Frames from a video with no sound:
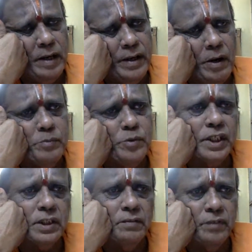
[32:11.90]

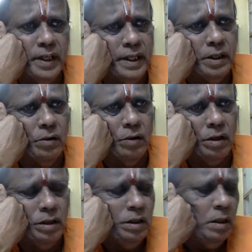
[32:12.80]
object of ridicule.
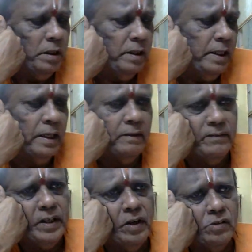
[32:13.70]
Here
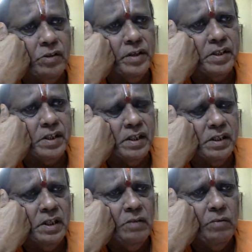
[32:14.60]
we also discuss
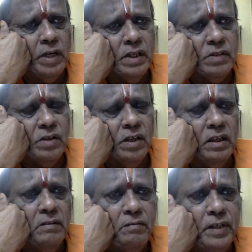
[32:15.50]
what is called
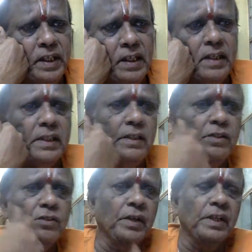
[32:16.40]
fidelity
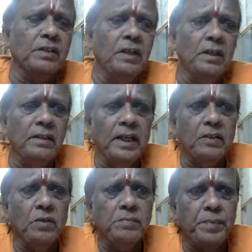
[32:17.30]
insurance that
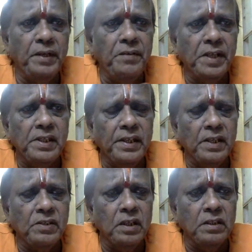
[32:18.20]
was previously
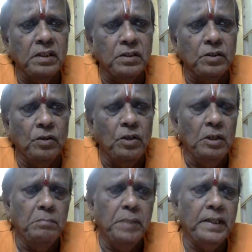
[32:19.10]
resorted to
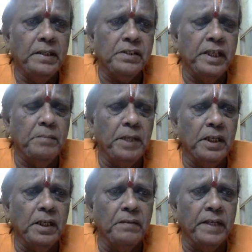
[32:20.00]
by the State Bank
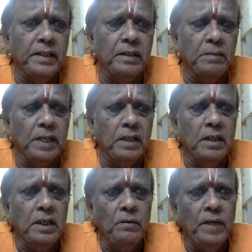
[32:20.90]
of Hyderabad,
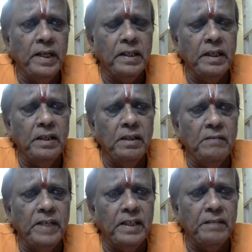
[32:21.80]
where the
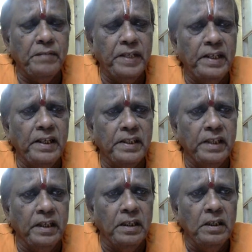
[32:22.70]

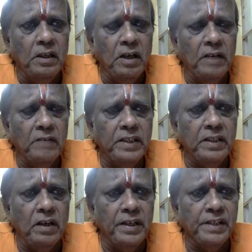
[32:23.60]
fidelity or where the
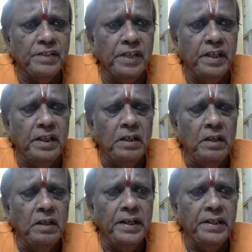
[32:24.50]
honesty
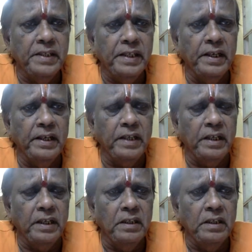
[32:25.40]
or integrity